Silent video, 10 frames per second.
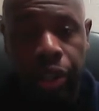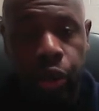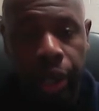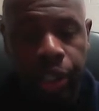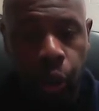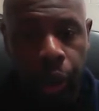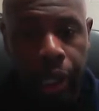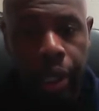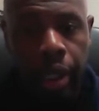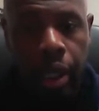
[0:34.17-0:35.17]
twice a
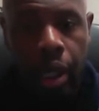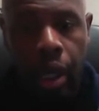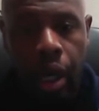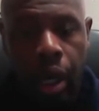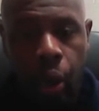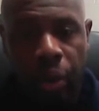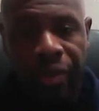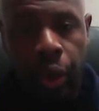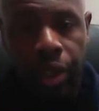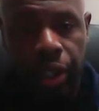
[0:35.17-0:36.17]
week. We
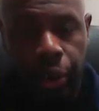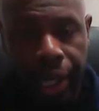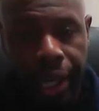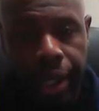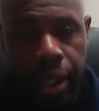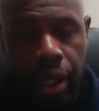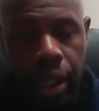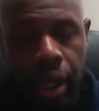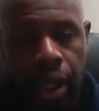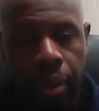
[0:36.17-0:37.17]
focus on data
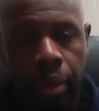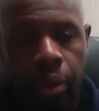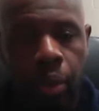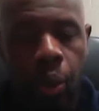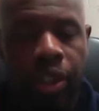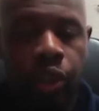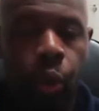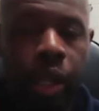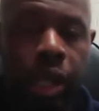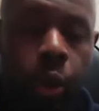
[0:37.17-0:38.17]
once a week. We